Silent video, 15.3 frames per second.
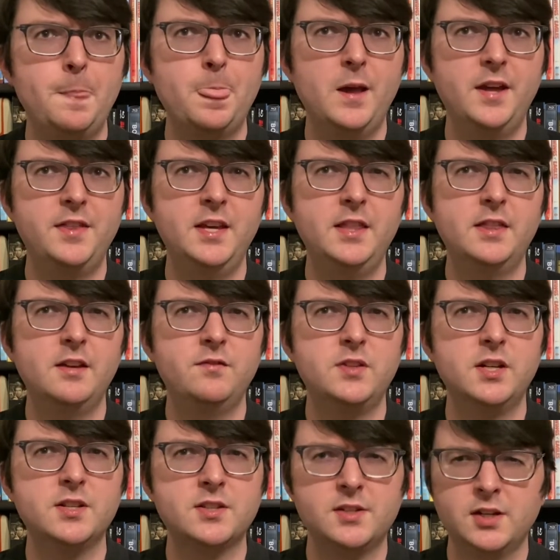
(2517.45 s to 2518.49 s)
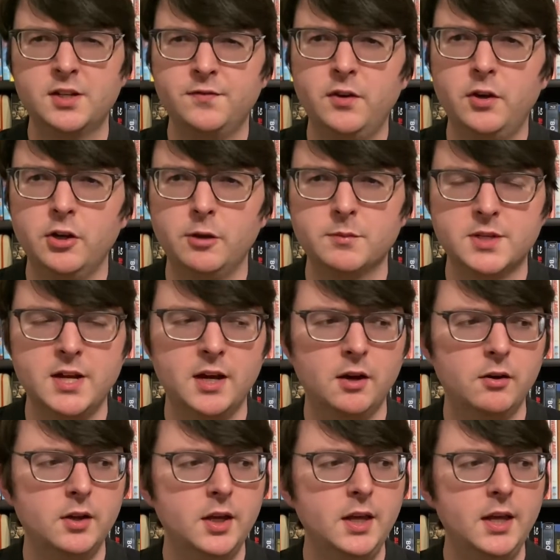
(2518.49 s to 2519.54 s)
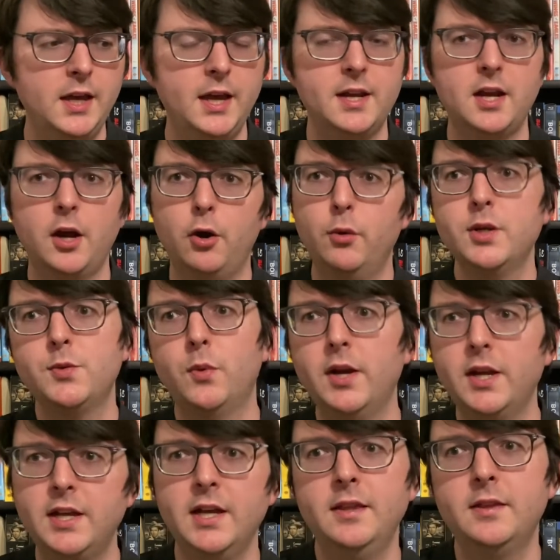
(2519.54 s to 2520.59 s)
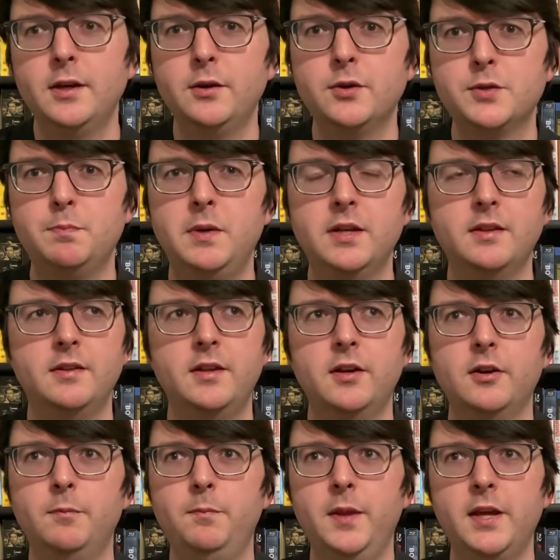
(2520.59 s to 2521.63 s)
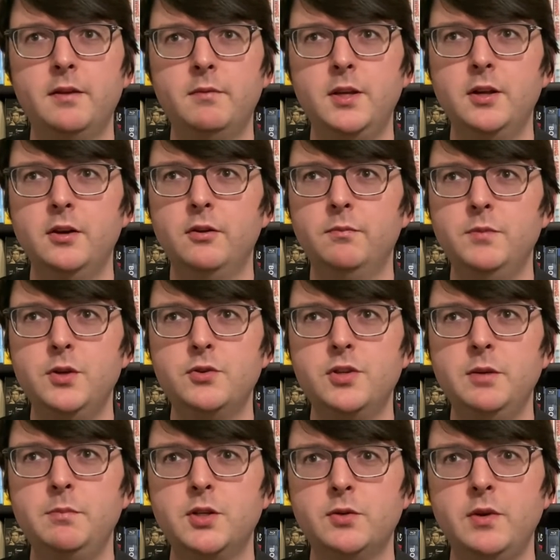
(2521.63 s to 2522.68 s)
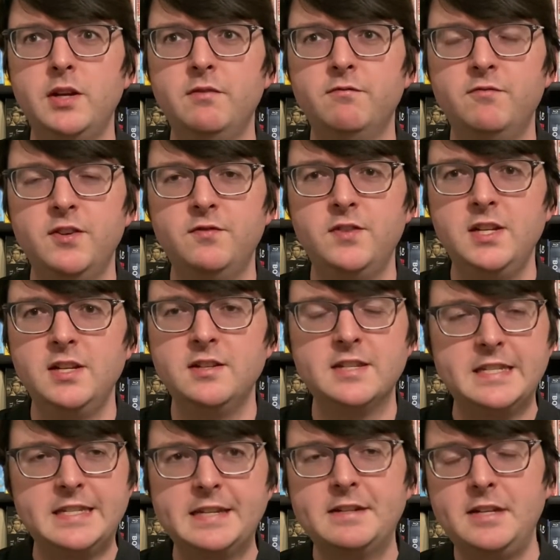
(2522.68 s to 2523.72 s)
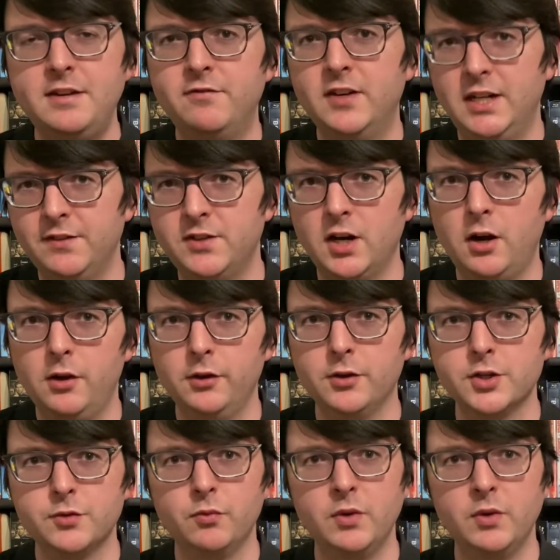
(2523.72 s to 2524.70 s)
I think they've done 6 volumes now, and I always want to get those, but they're usually between $50 and $65